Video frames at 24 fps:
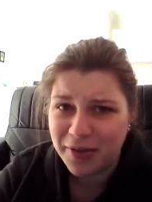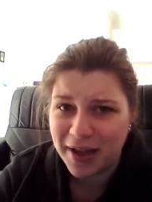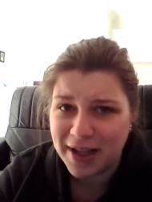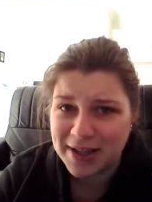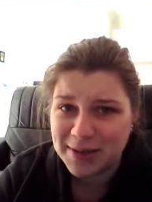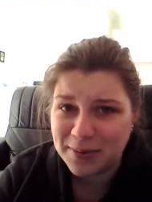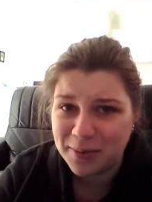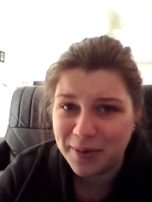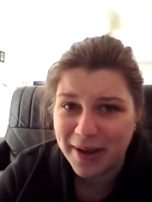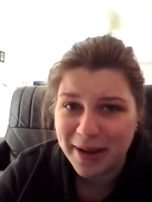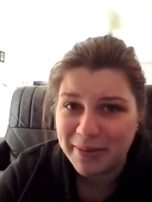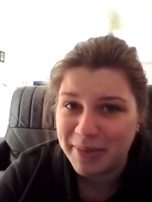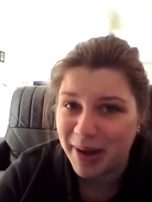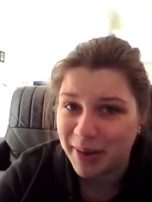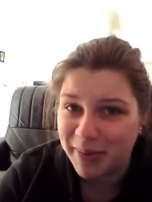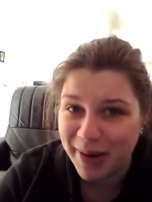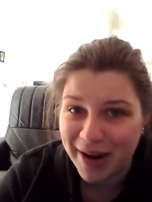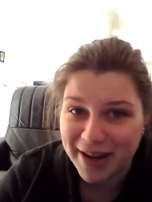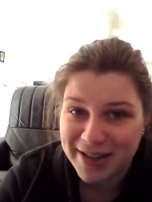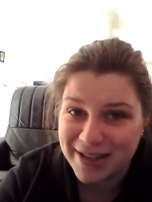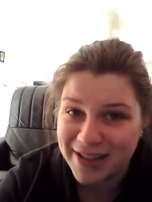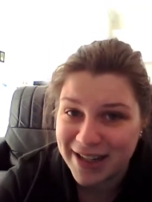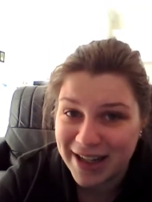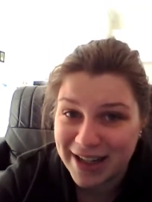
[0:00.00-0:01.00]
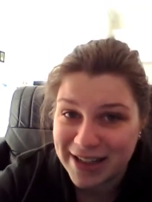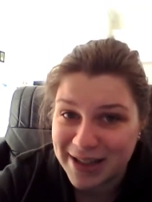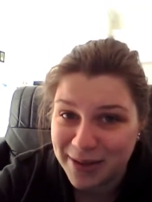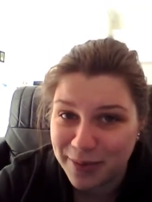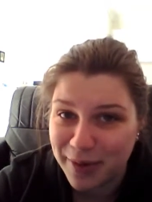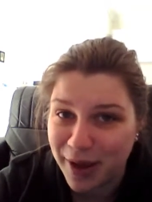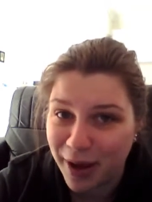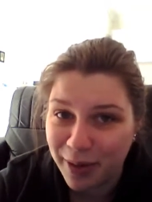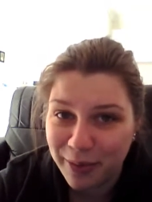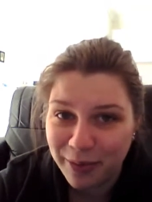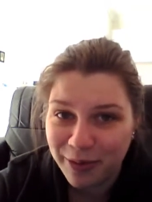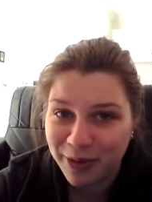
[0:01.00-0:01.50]
I don't know if that's where my Braxton
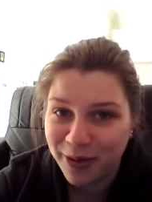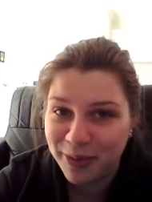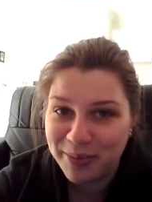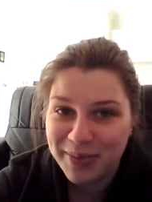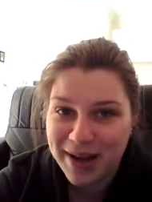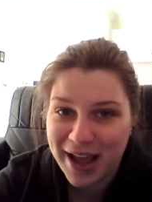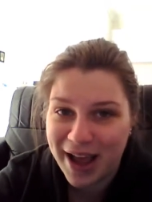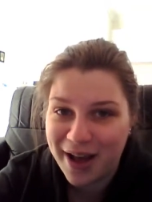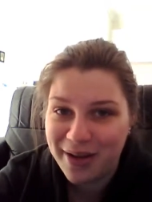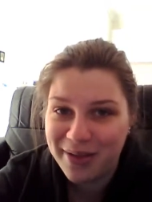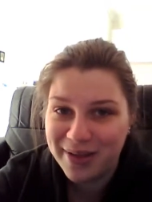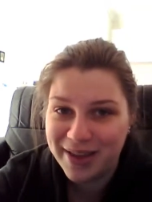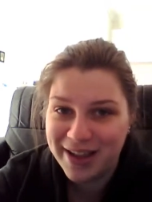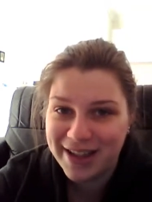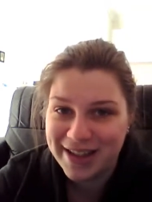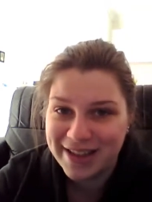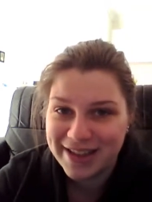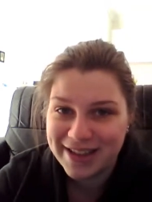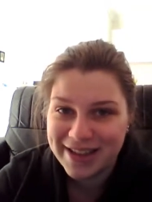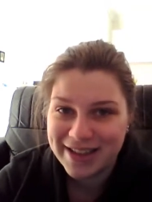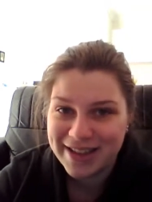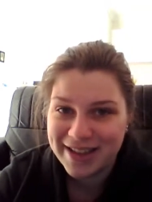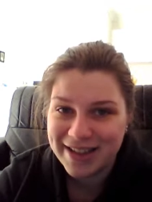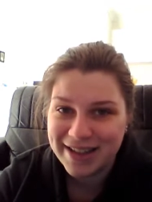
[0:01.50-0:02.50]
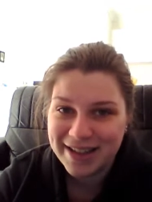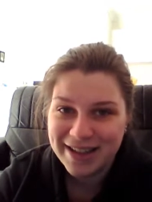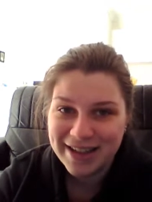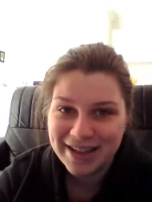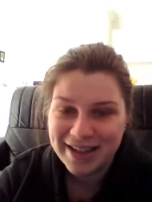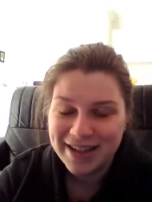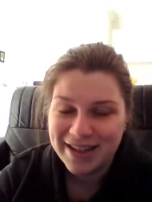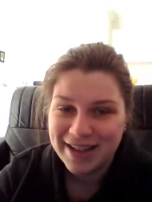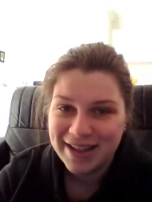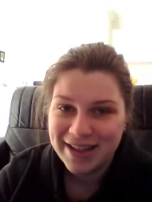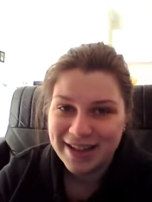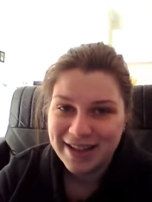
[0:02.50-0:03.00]
Hicks have come from now that,
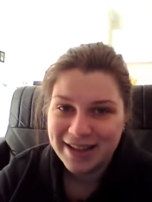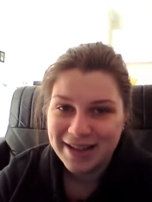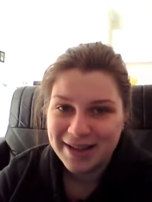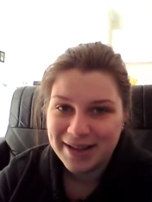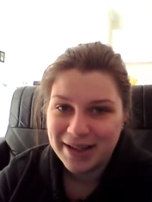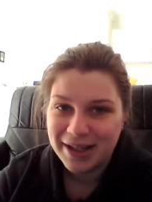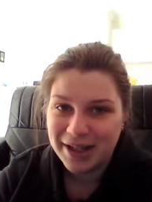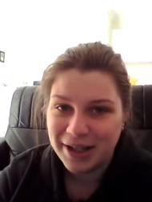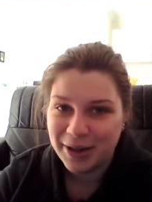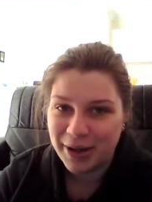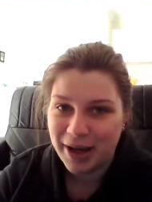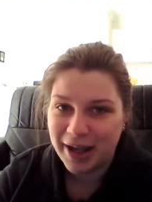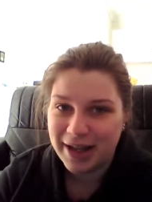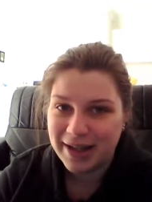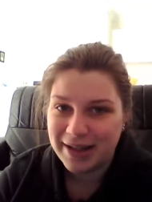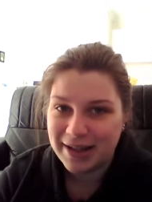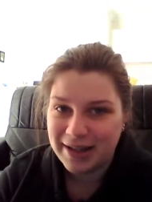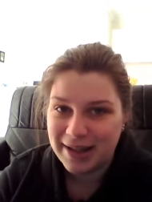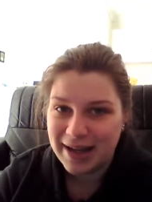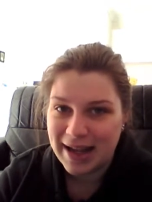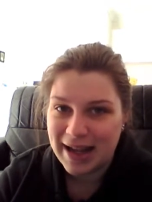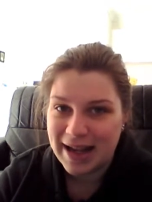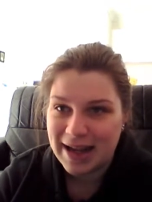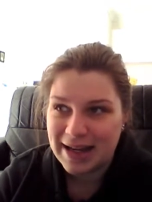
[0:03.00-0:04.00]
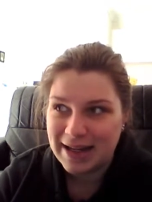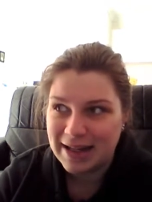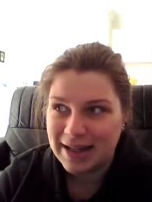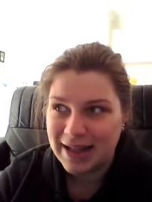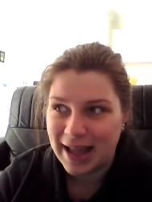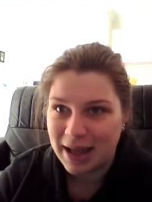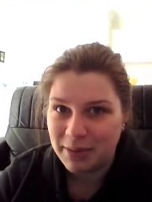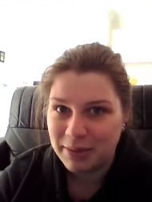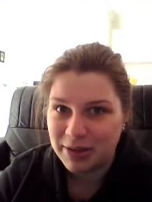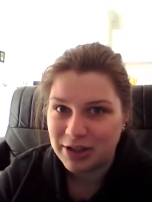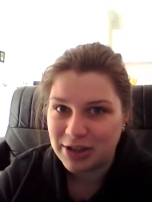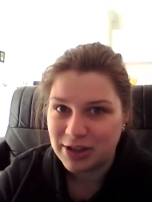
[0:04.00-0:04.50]
you know, I'd
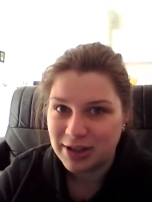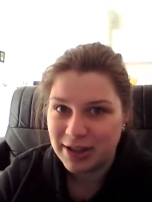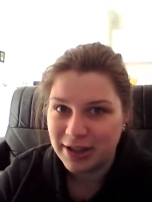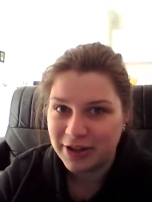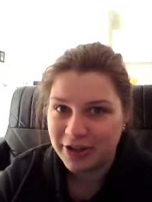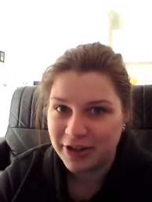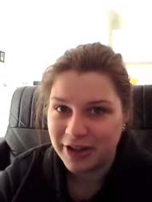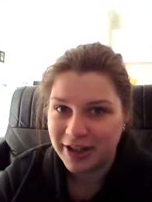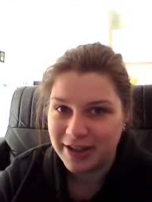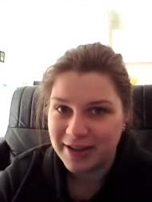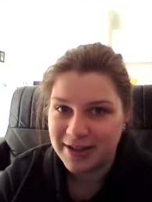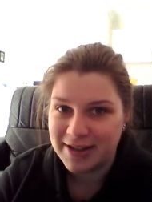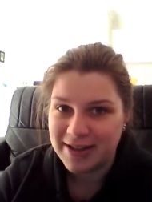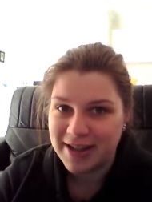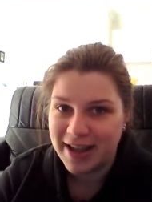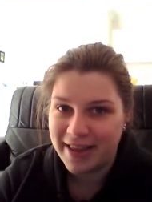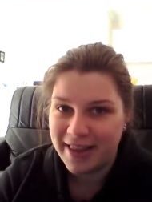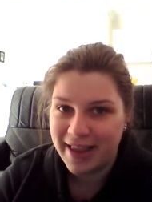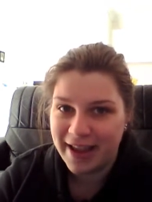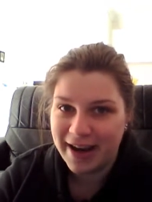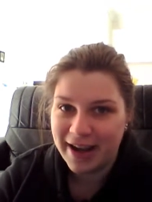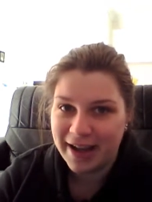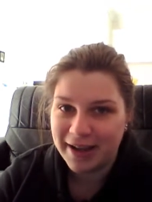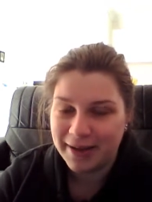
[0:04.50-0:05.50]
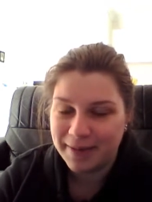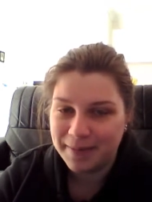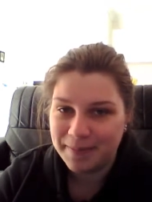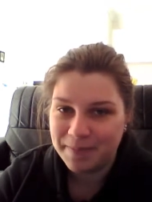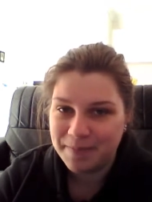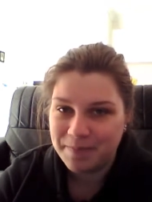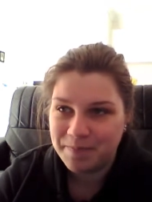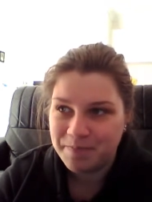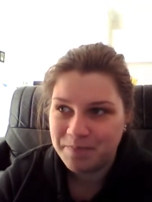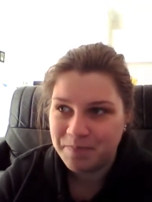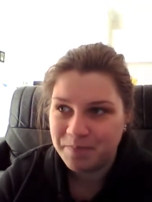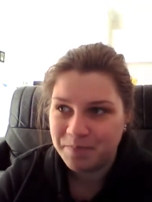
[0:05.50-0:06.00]
eaten that much licorice and then I,
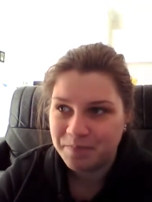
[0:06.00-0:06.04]
I